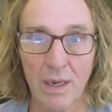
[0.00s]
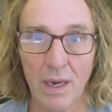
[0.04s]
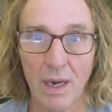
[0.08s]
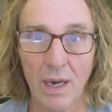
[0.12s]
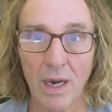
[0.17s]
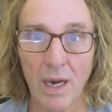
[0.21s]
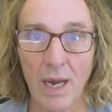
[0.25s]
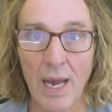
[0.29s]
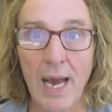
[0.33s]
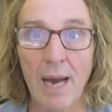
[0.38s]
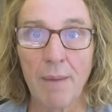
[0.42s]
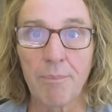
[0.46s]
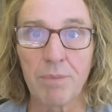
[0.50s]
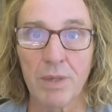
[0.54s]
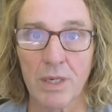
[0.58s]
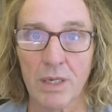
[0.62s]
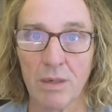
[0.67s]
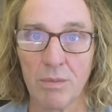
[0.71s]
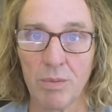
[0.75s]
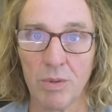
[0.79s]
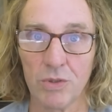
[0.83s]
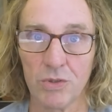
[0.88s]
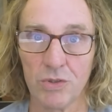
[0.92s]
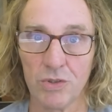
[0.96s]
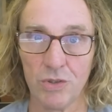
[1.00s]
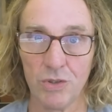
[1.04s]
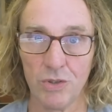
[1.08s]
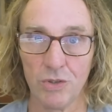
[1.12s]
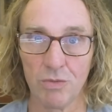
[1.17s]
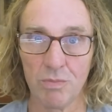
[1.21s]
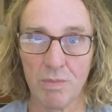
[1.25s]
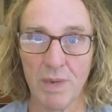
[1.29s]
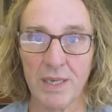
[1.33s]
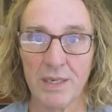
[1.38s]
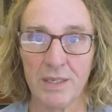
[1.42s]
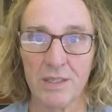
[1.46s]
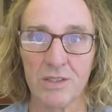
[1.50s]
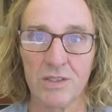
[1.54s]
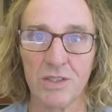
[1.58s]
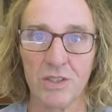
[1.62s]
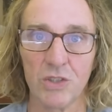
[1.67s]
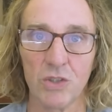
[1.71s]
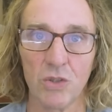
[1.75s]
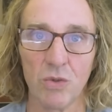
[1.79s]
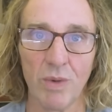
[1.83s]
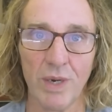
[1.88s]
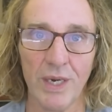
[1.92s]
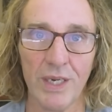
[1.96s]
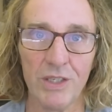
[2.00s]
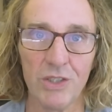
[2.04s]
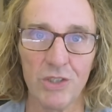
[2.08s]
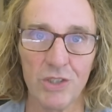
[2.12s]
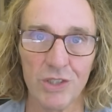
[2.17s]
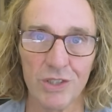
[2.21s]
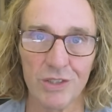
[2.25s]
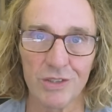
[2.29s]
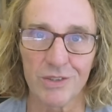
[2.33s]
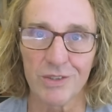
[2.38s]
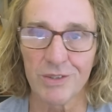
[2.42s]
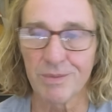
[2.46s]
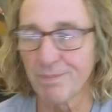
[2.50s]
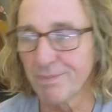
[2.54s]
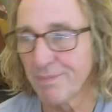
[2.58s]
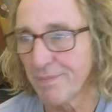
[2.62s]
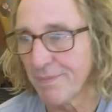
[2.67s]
applicable to many situations.